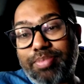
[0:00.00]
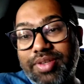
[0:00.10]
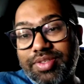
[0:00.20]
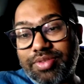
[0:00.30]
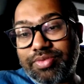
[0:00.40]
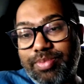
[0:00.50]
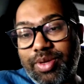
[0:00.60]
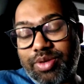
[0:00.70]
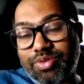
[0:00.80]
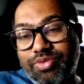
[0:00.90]
person
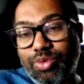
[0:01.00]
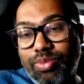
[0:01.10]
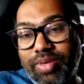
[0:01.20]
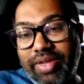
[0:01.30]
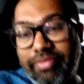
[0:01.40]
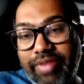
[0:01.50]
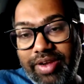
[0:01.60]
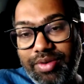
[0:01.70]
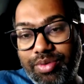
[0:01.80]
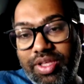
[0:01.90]
because of whom I
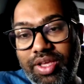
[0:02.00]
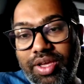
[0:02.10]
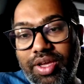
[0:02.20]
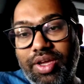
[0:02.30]
went to the